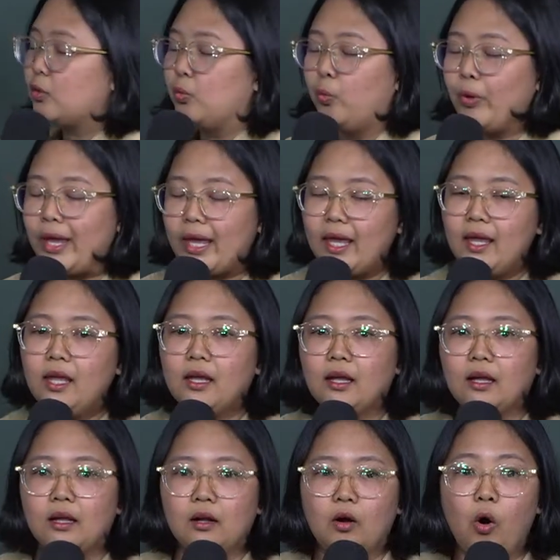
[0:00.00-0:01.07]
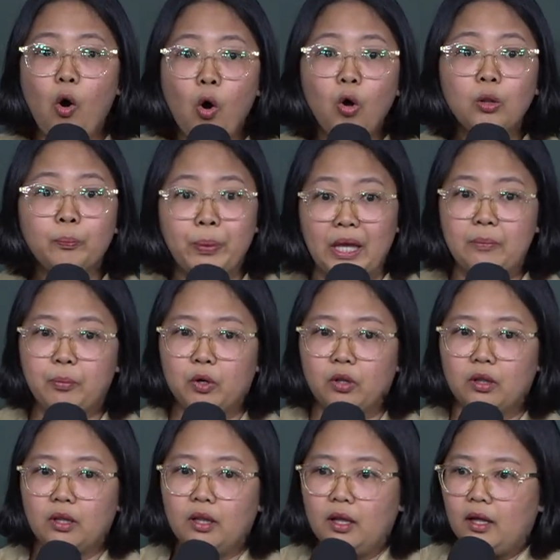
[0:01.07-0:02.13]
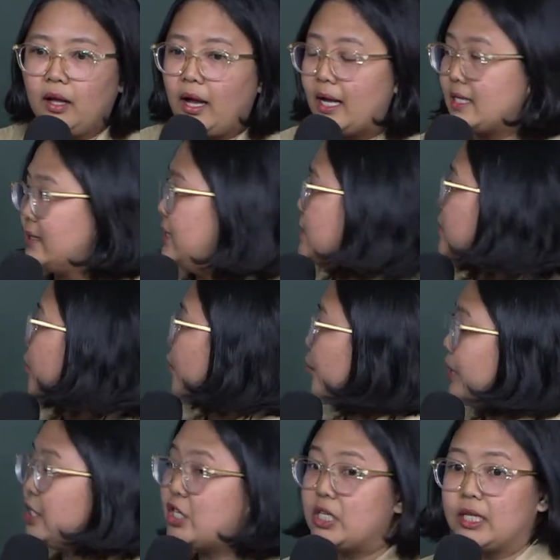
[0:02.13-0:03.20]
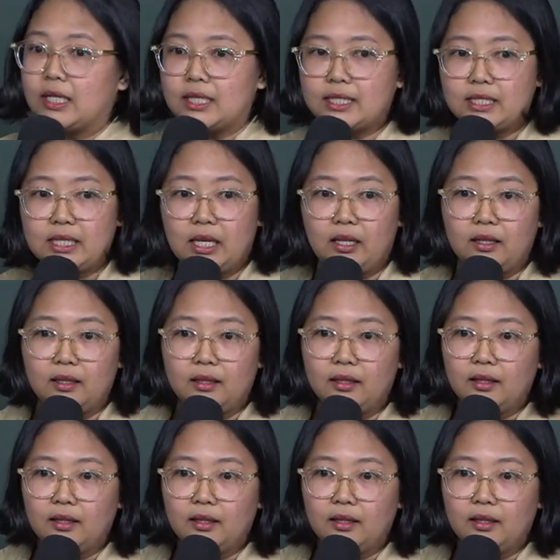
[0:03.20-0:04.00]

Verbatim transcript: we, all people, has this original sin.